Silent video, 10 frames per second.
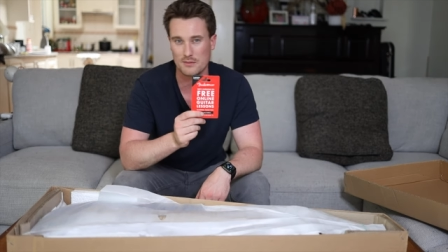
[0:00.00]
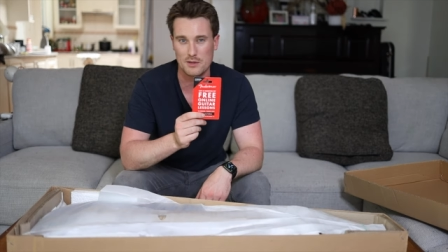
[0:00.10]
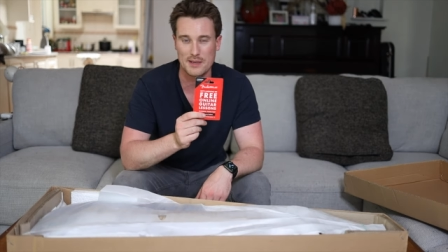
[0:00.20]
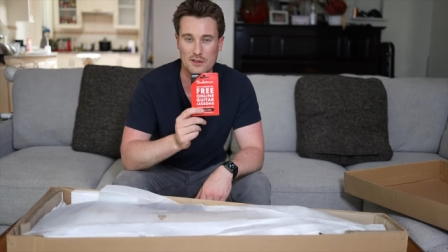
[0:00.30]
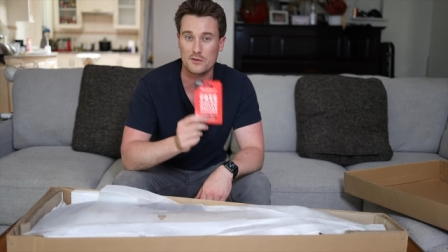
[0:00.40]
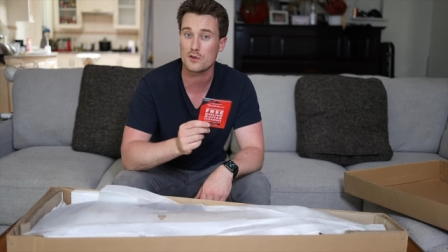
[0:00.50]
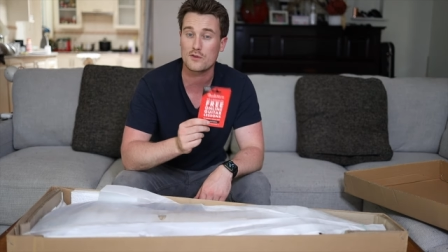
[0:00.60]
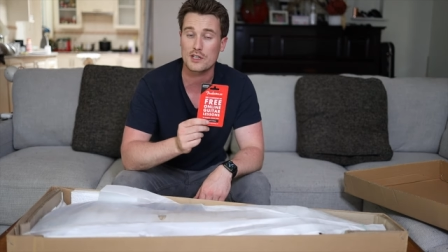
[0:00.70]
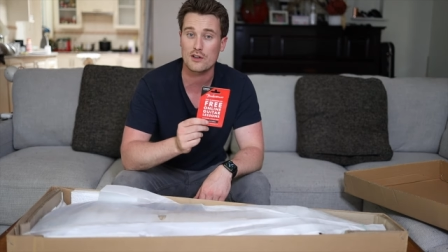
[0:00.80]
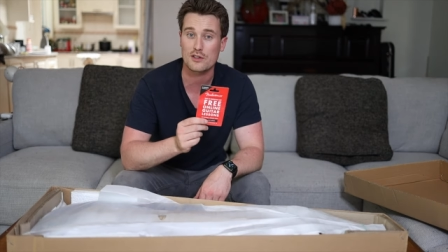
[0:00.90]
I'm gonna make a few
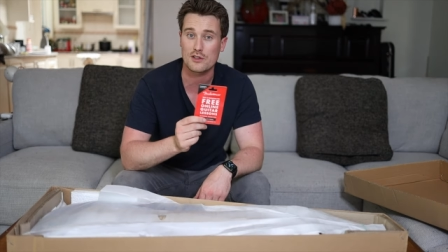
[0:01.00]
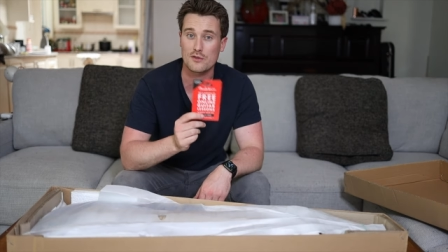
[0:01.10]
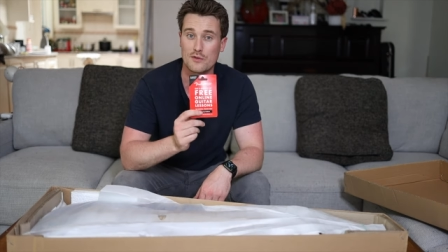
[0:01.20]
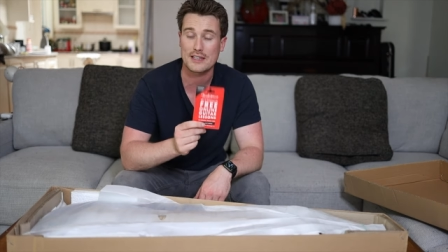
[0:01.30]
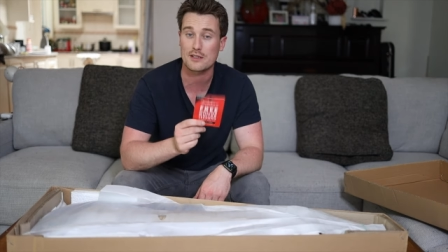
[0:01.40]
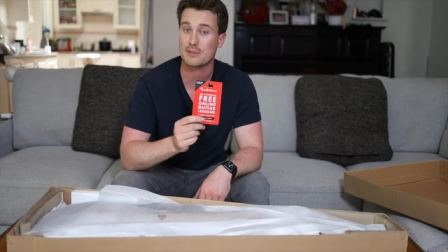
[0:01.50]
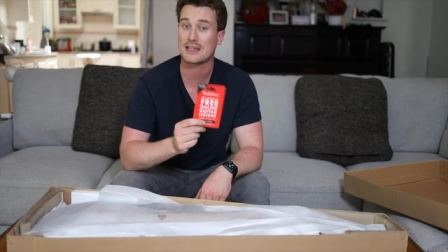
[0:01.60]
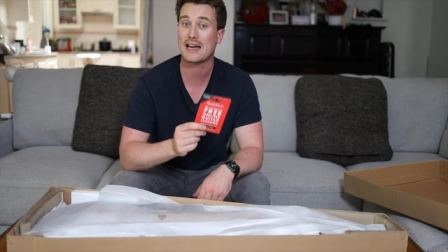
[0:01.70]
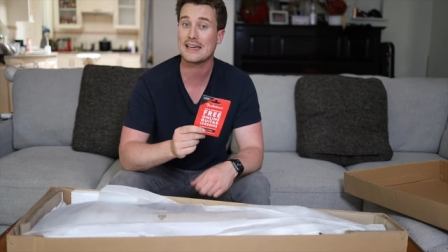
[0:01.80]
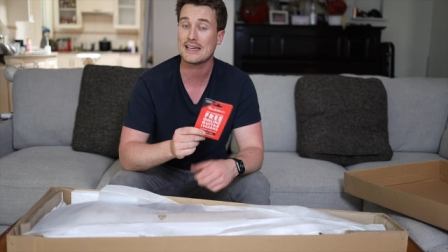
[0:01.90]
videos on Fender
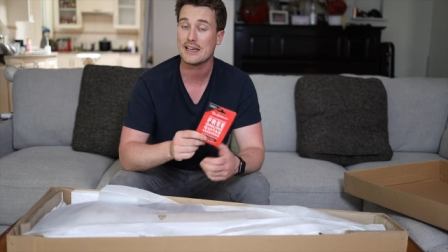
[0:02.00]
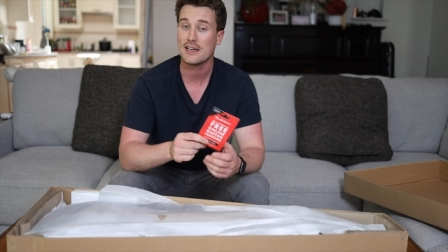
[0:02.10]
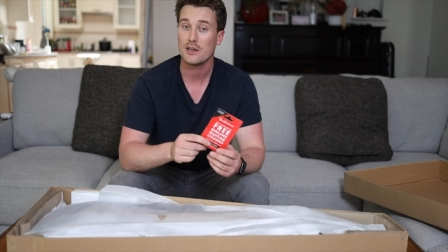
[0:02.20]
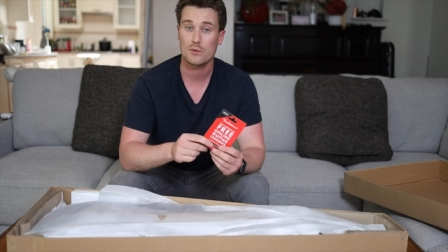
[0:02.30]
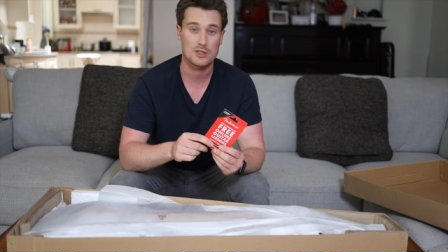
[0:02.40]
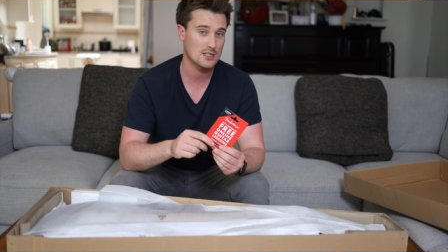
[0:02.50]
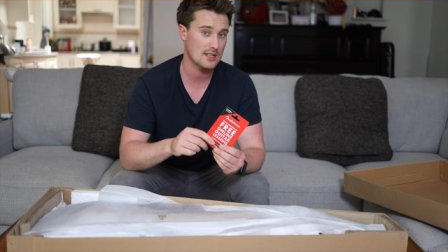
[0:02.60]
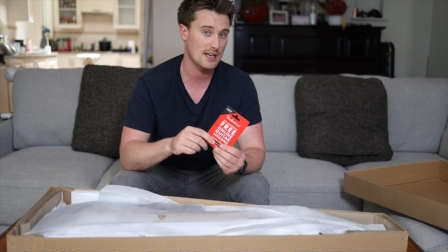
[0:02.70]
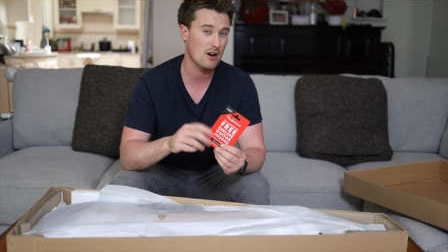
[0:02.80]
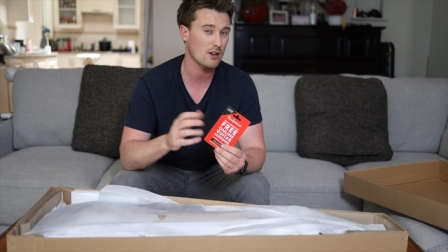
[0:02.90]
Play, which is
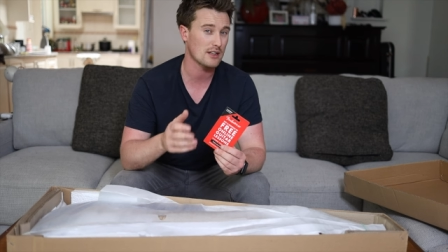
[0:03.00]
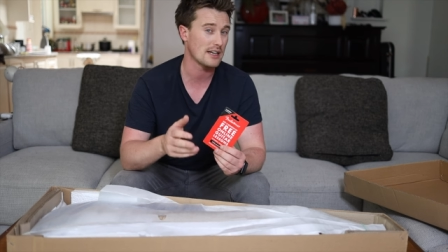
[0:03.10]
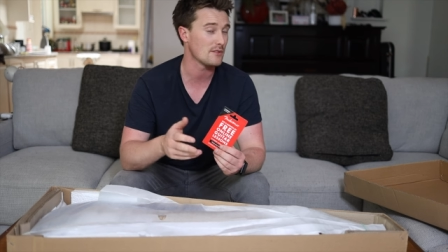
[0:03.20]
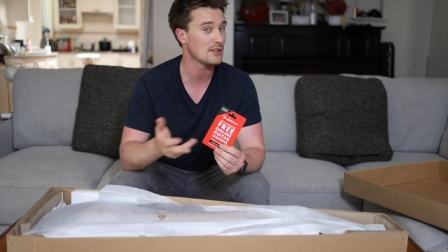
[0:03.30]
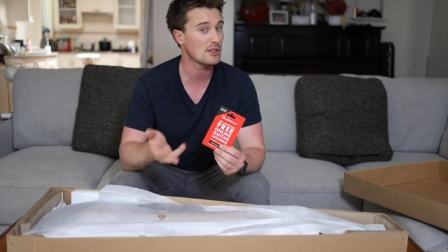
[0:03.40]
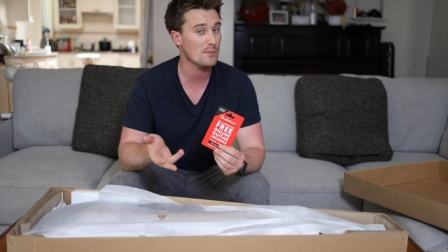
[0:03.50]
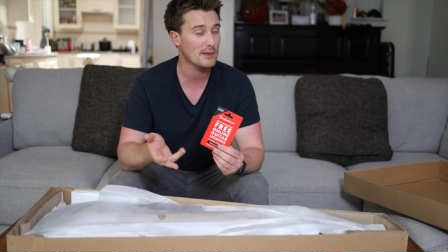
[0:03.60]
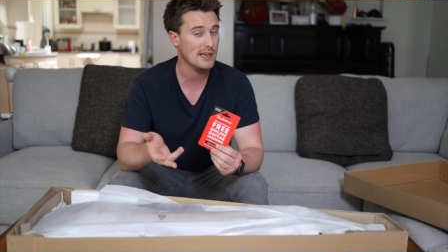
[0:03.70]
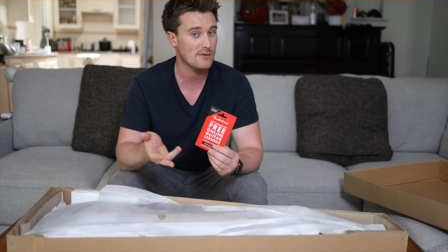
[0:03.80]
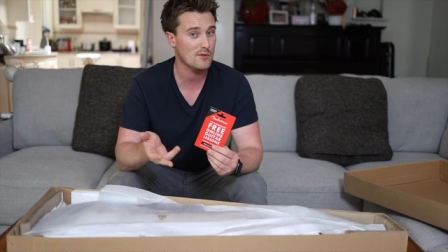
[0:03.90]
their online video
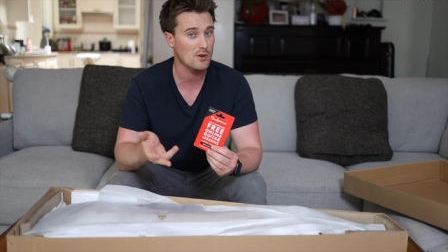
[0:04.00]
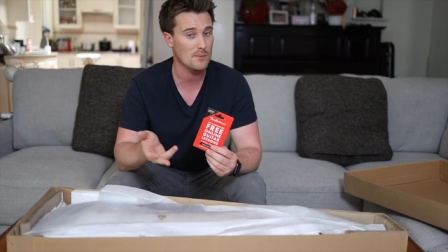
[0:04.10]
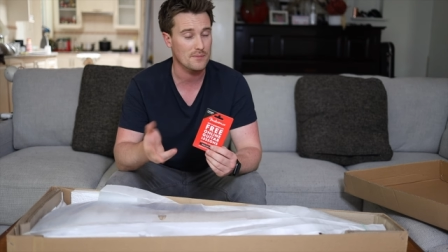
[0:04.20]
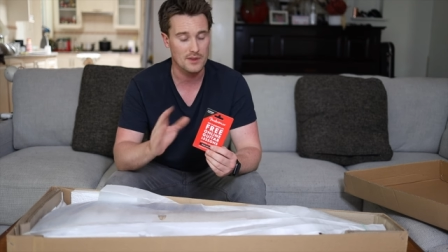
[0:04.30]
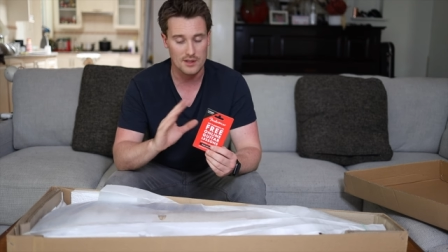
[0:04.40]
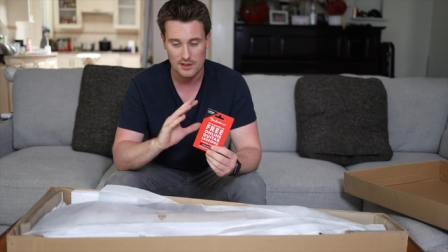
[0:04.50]
platform.